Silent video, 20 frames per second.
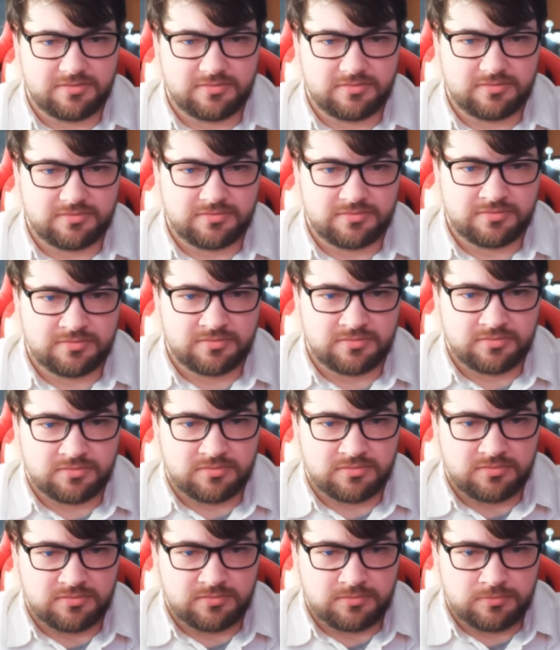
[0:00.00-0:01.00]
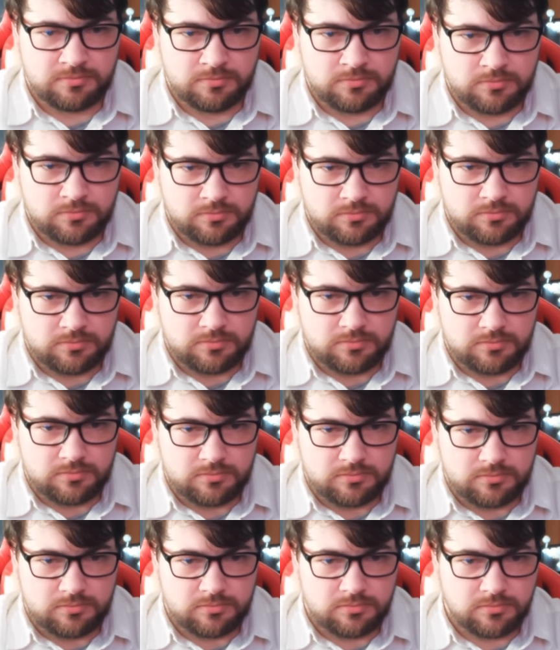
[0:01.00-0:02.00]

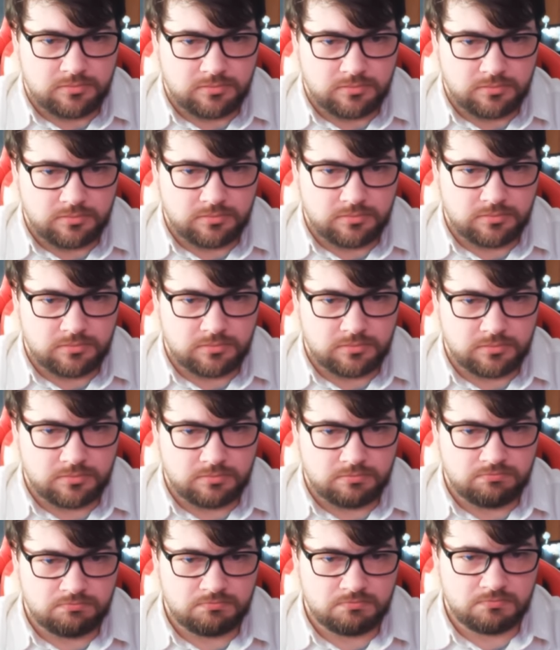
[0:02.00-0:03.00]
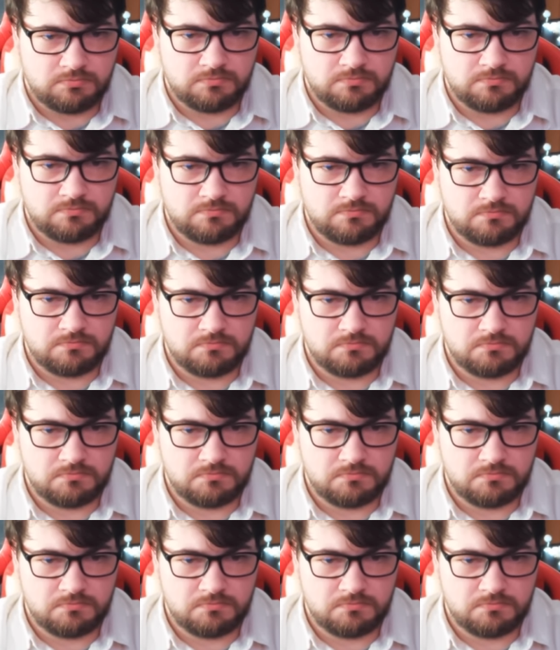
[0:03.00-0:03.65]
Nobody speaks.